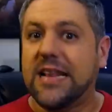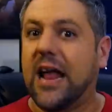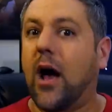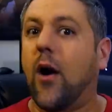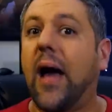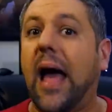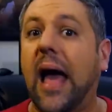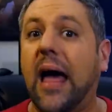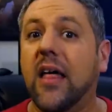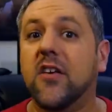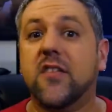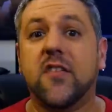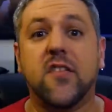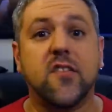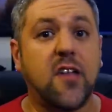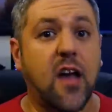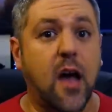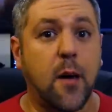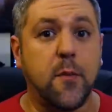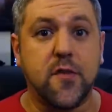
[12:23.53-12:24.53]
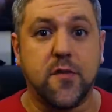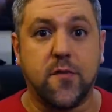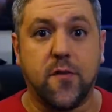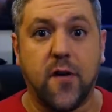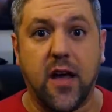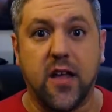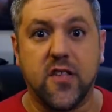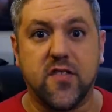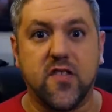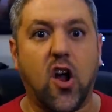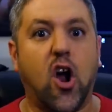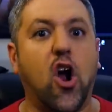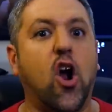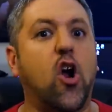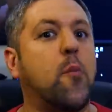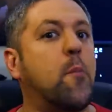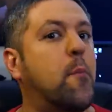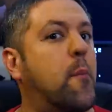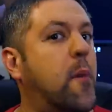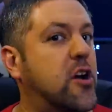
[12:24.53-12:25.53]
Now, Alex and Tommy's fights
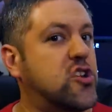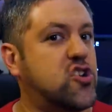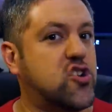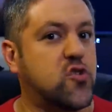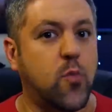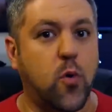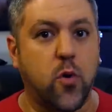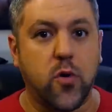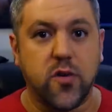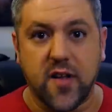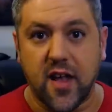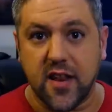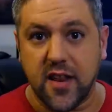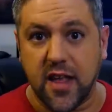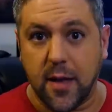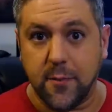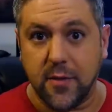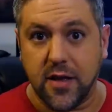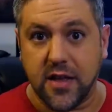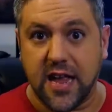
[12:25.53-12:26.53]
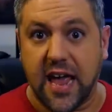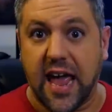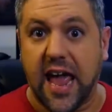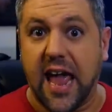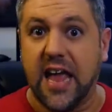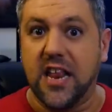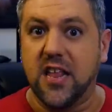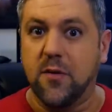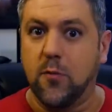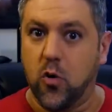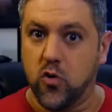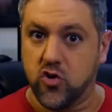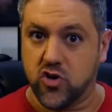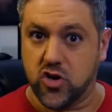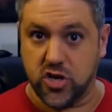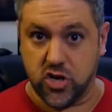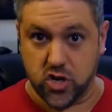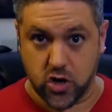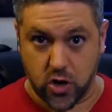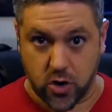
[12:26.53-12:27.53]
are much more dynamic and
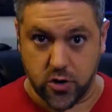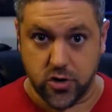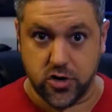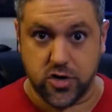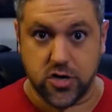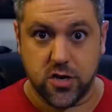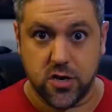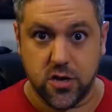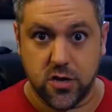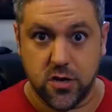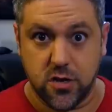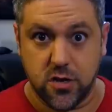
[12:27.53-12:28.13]
emotionally charged.